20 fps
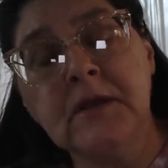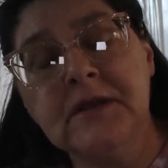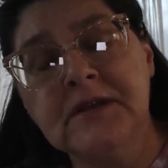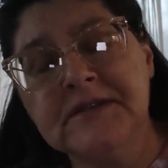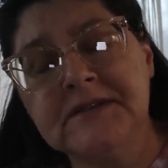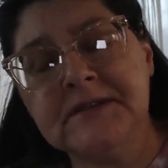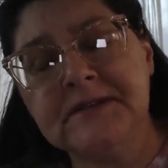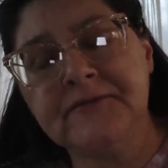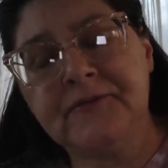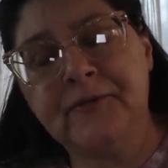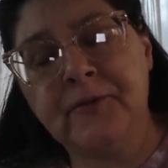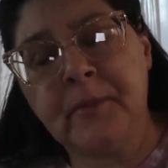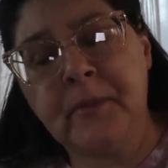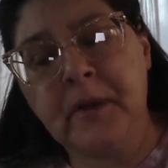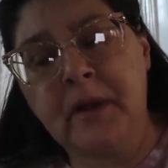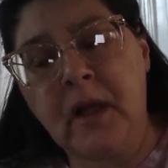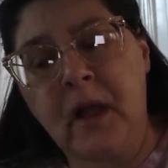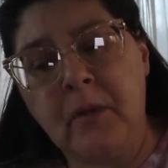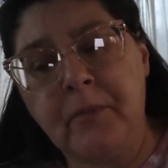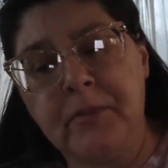This is from
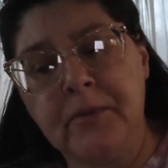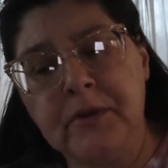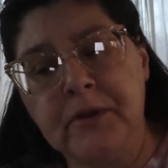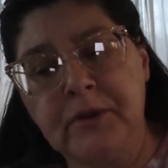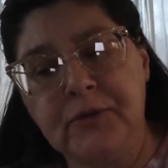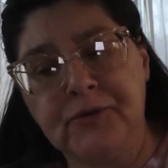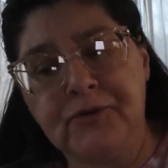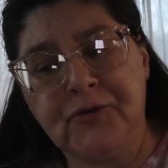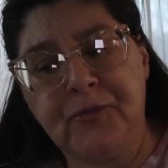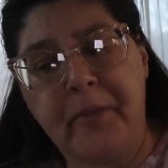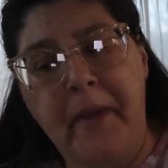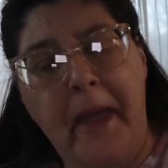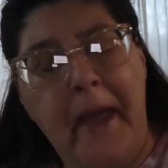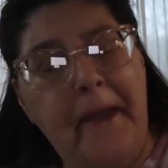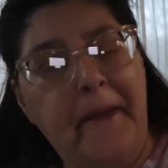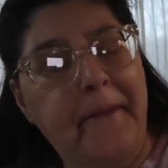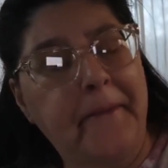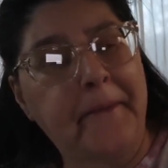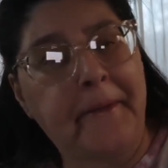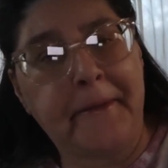a couple years
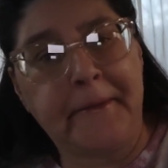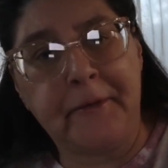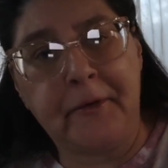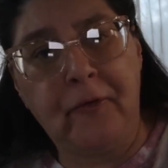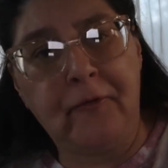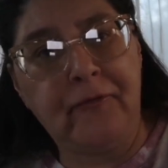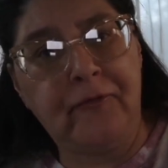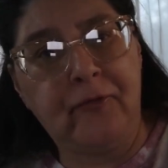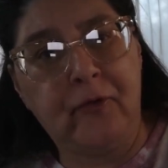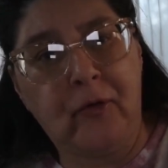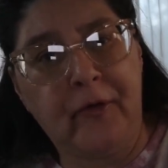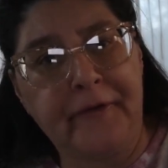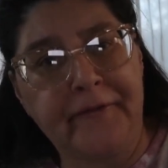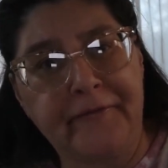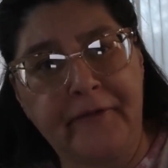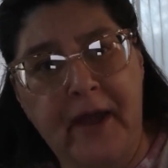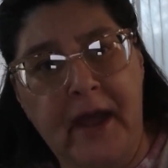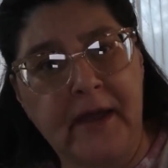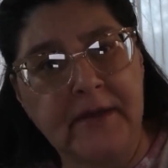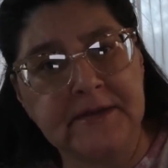back. I don't know, four,
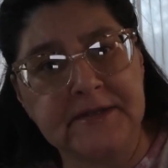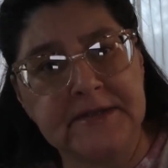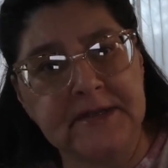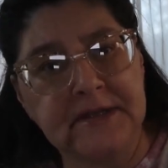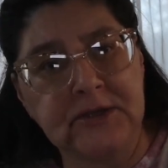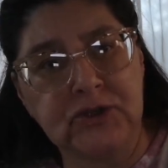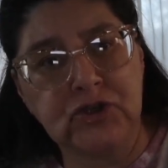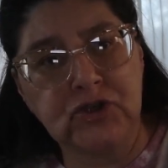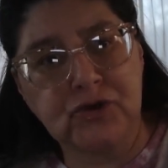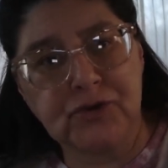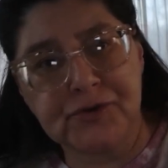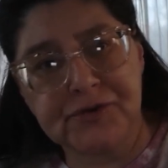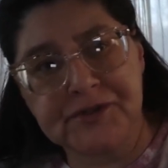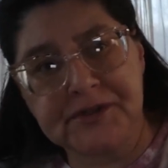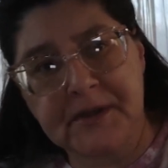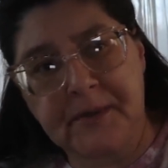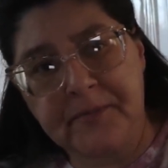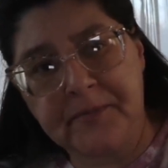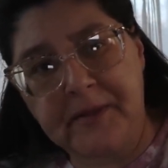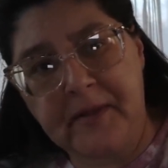five, six years,
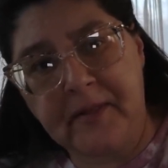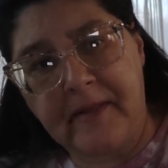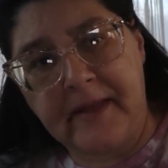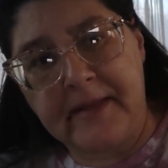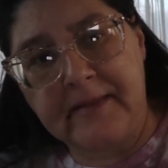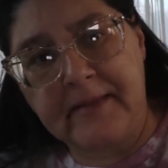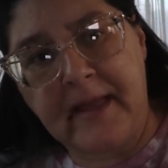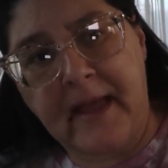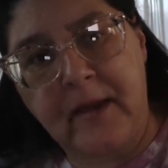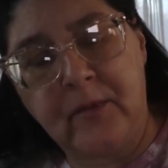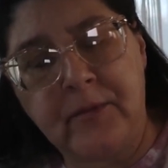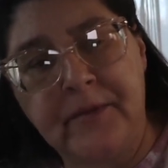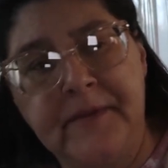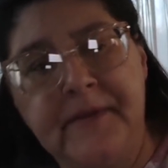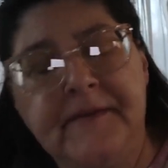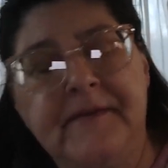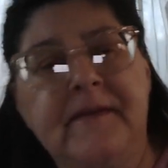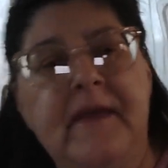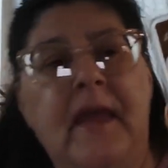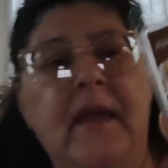something like that when
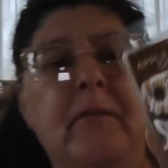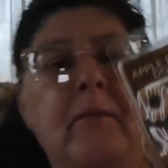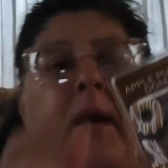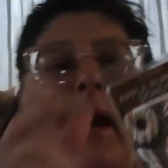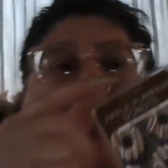this came